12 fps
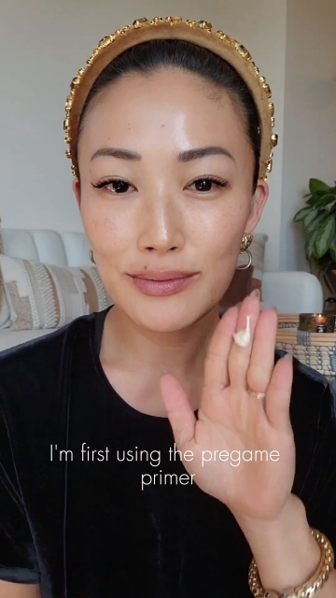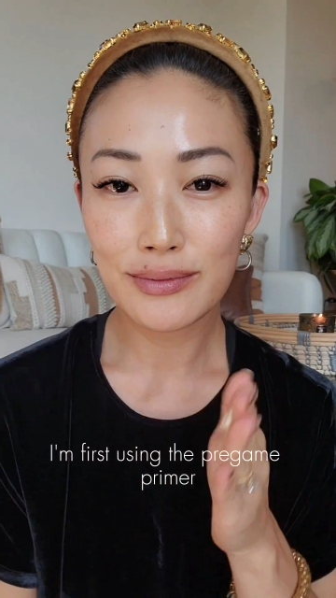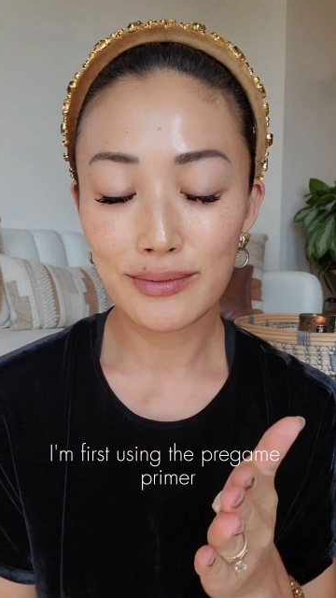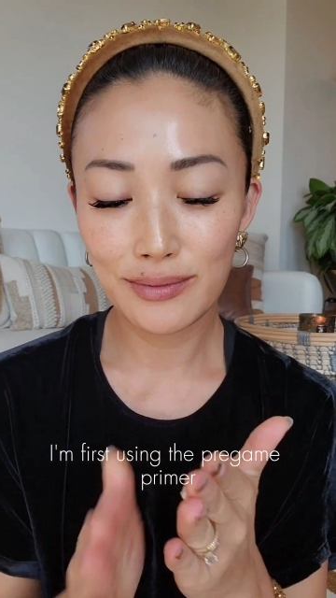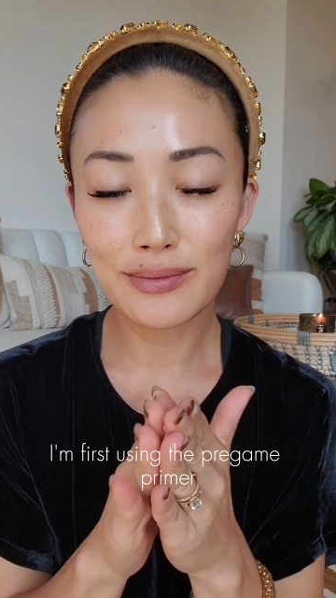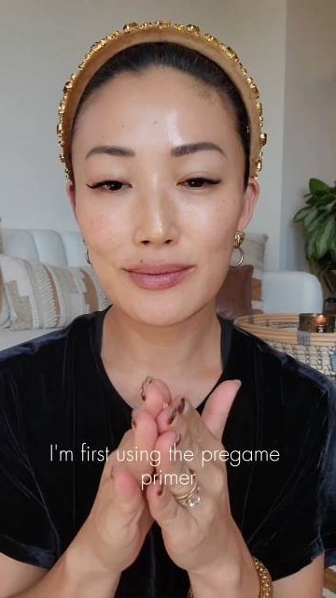
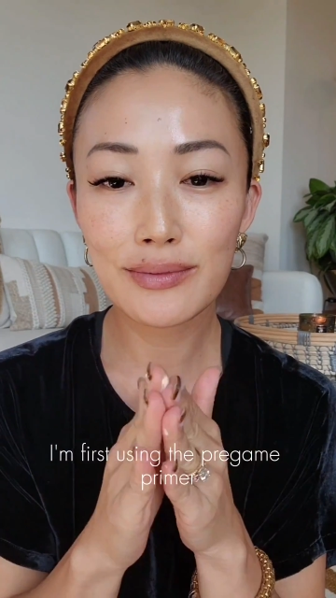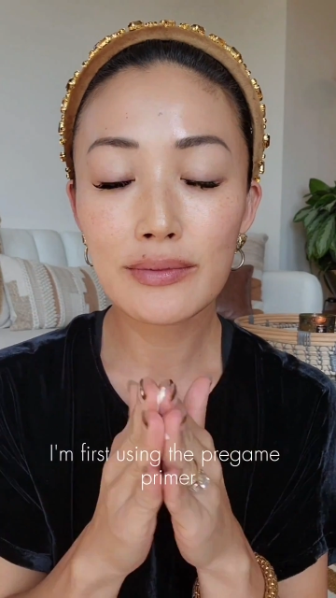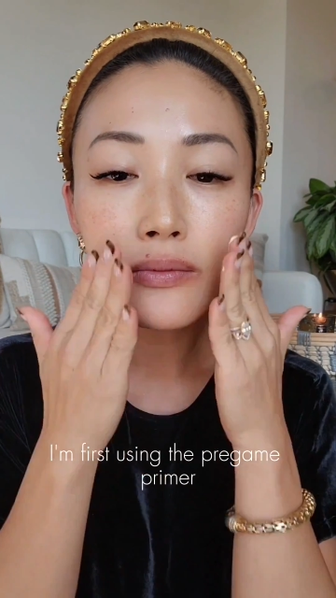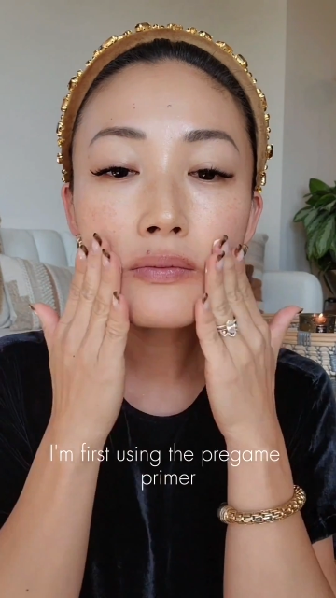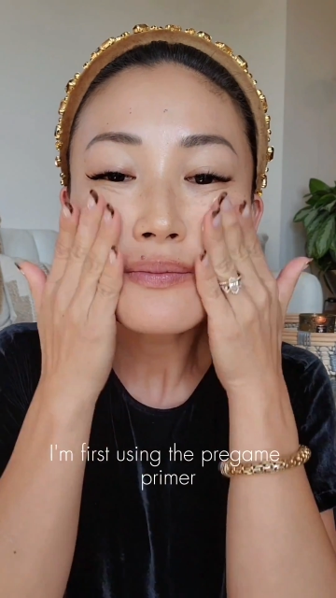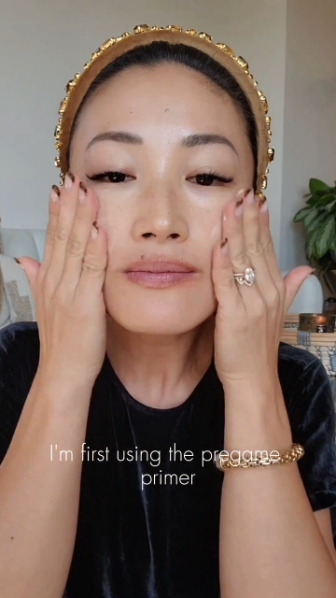using the
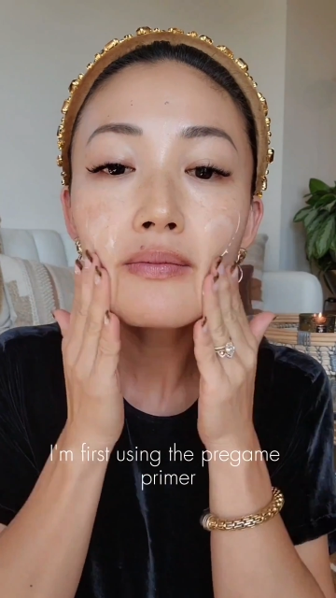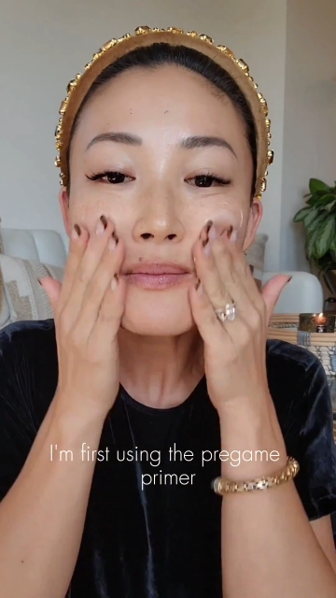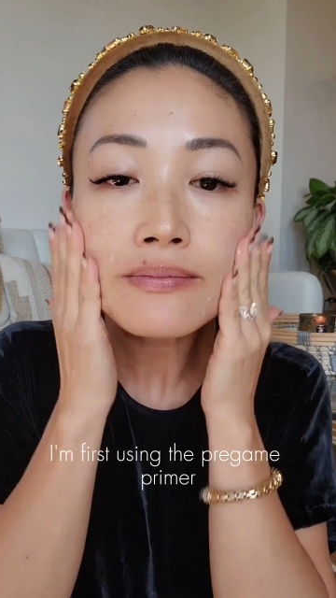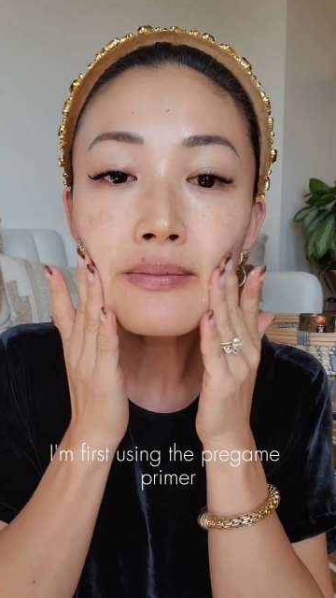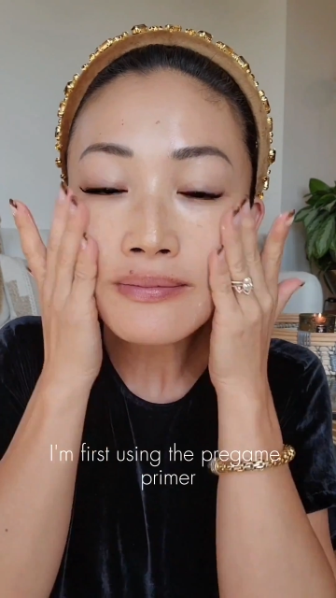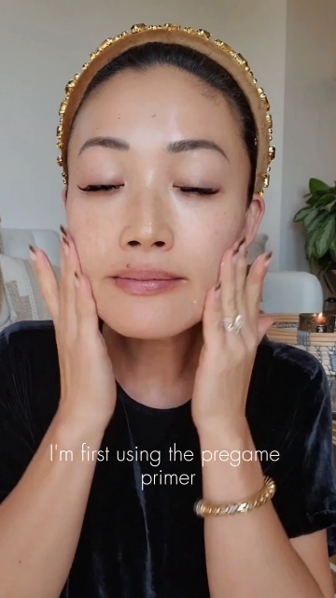Pregame
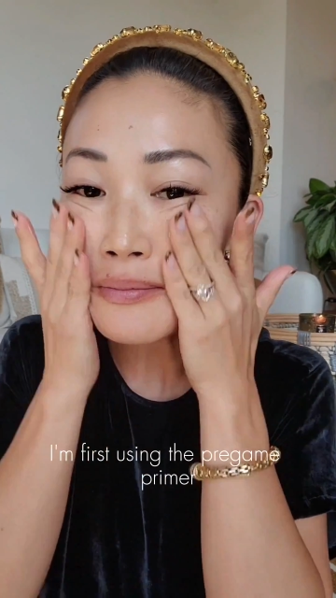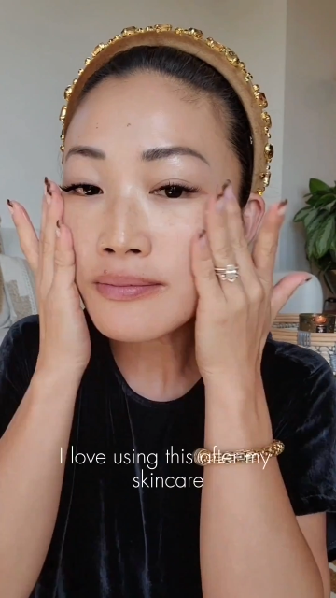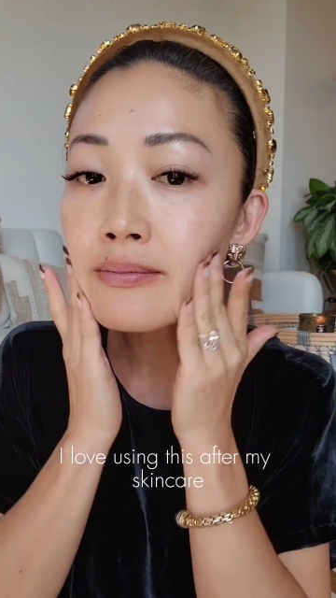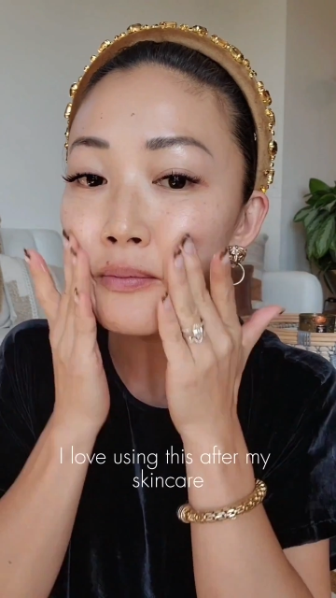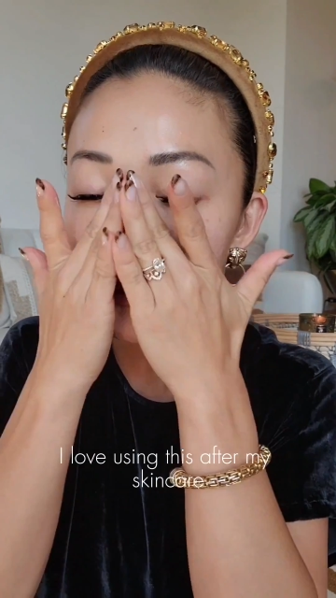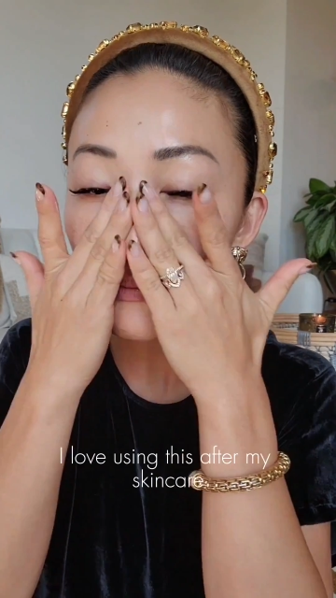primer. I
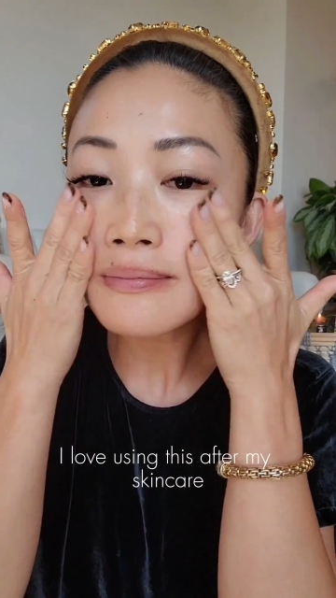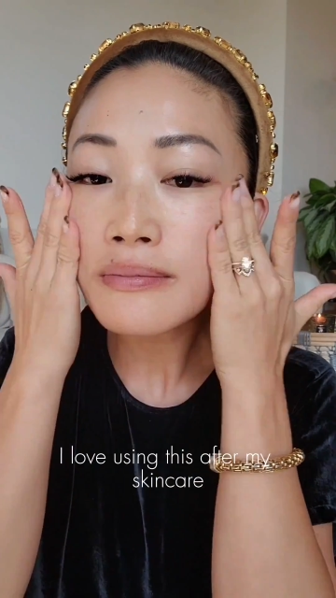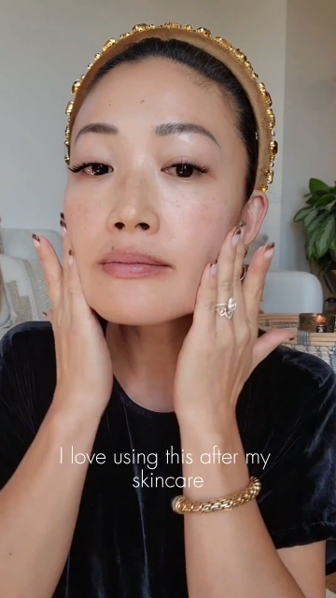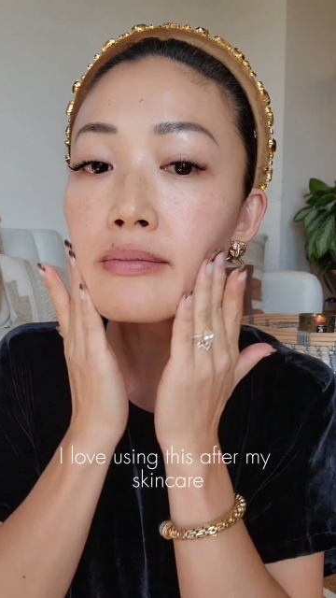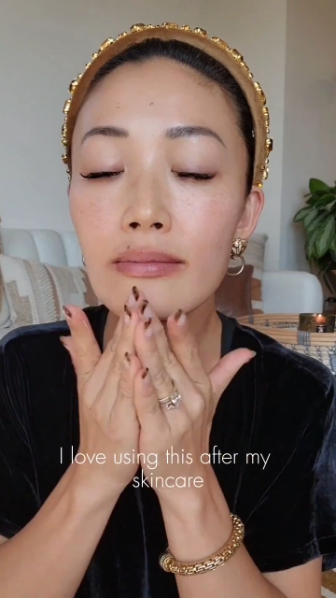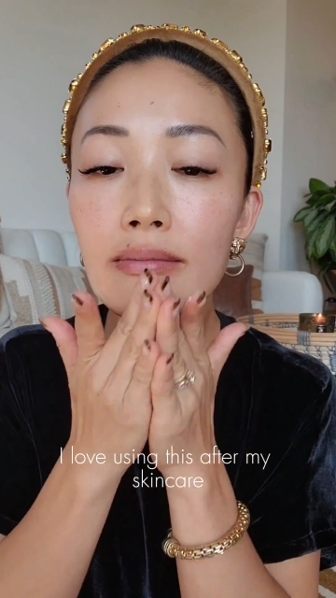love using
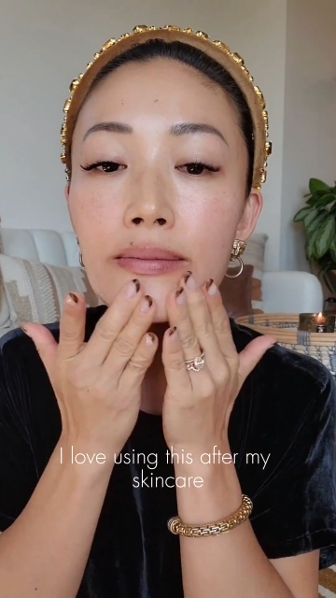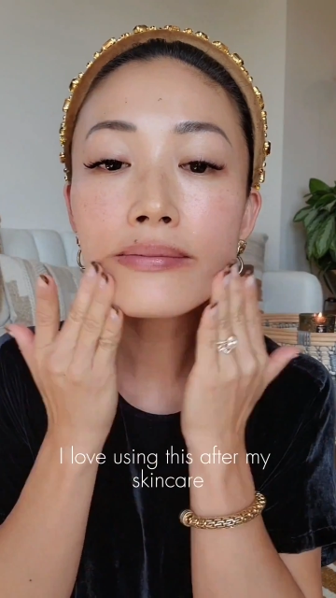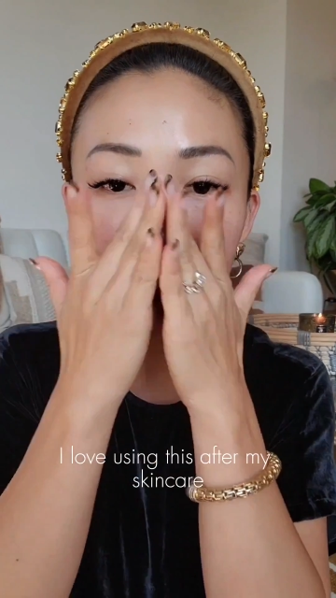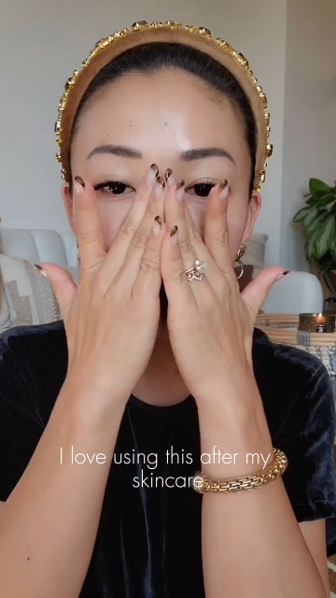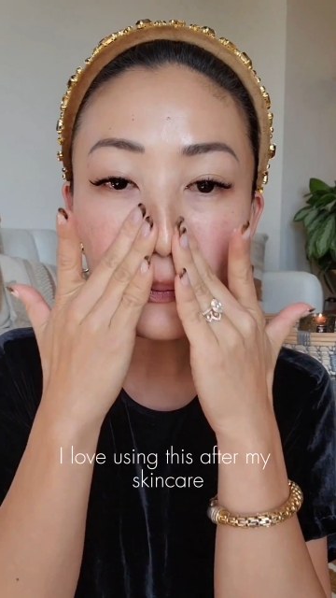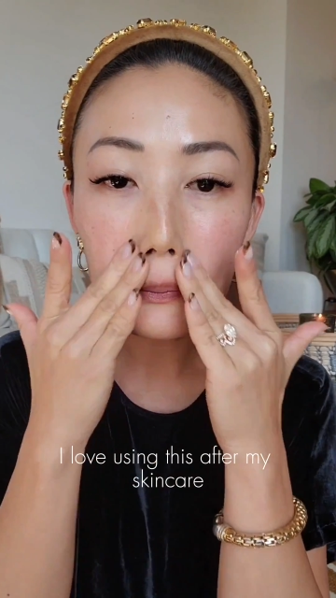this after
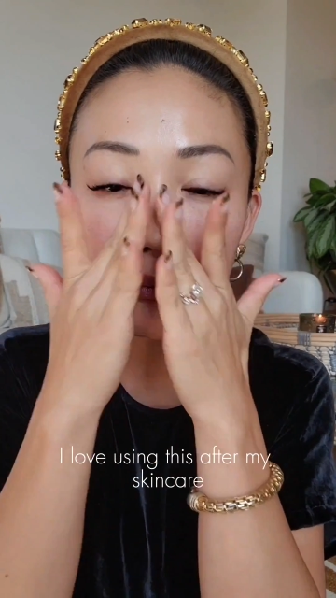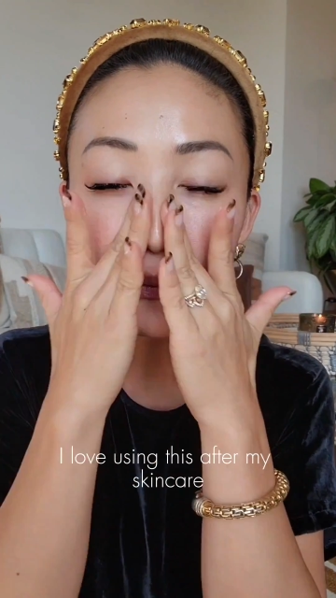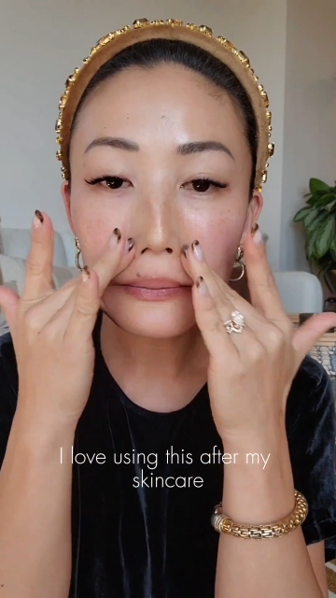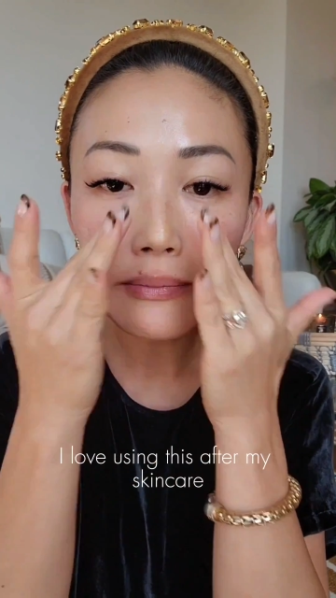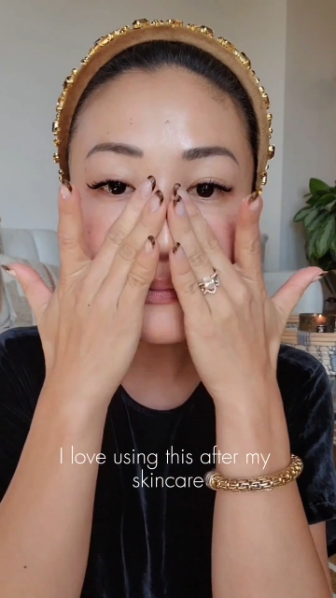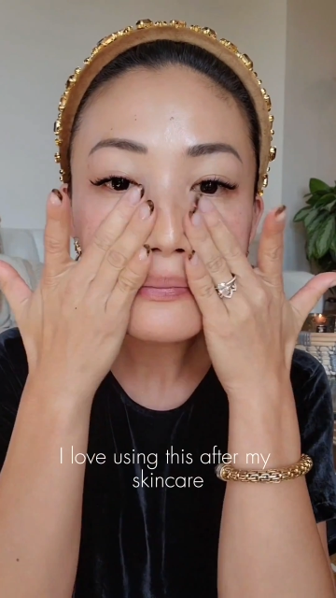my
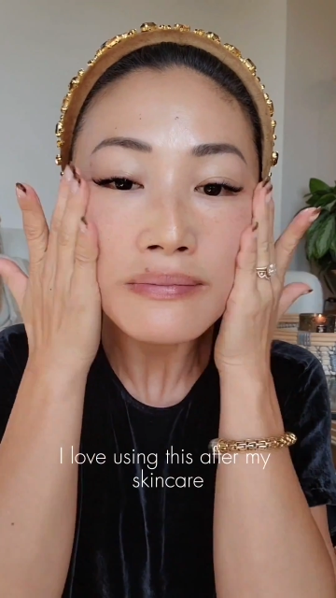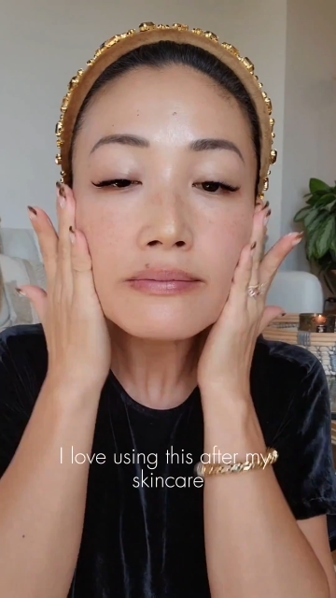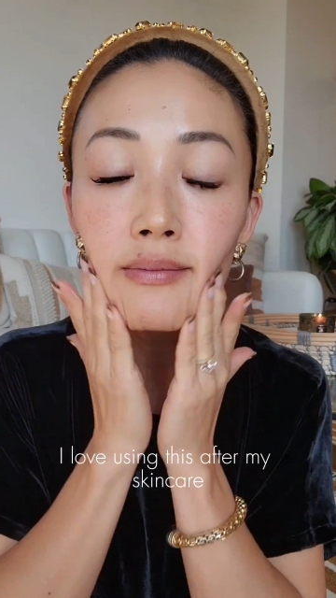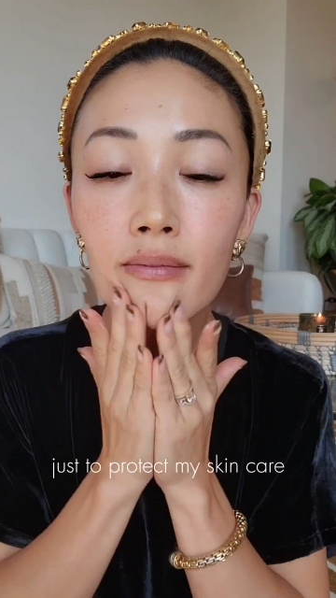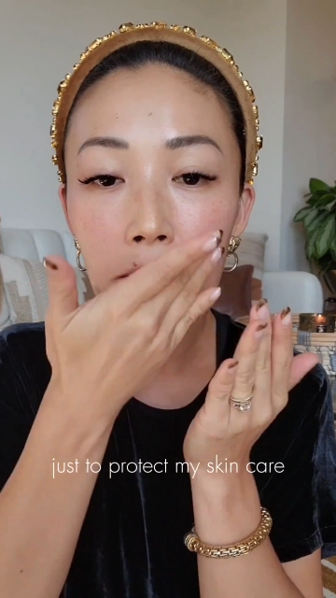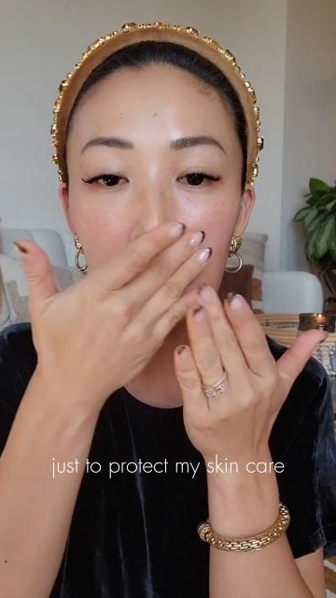skincare
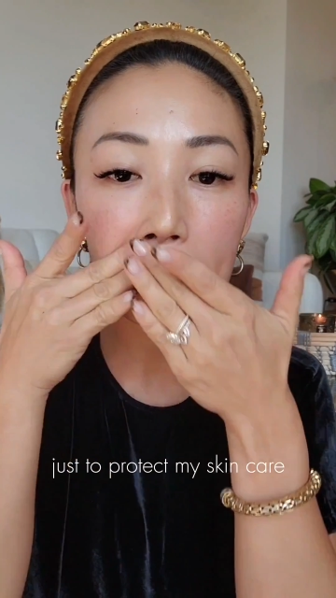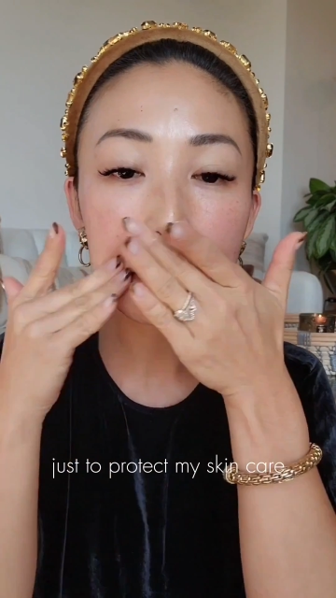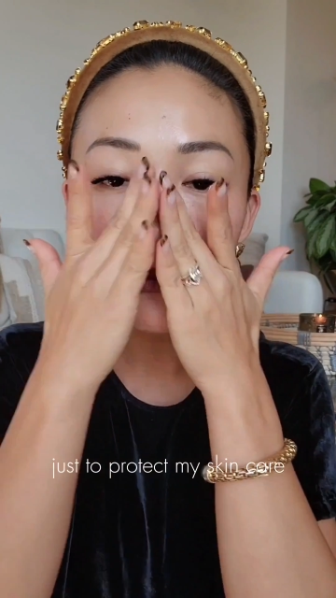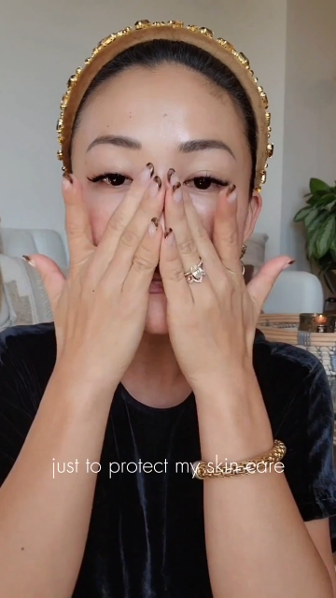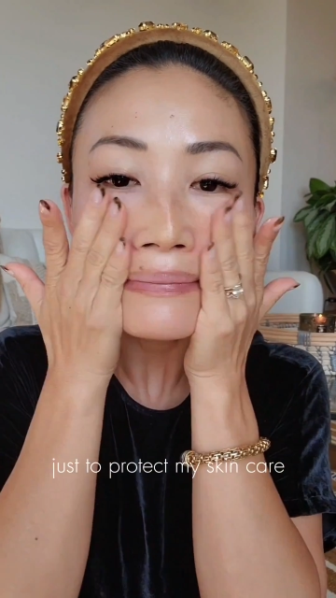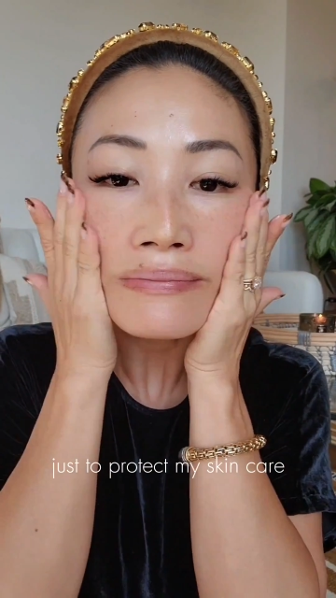just to protect my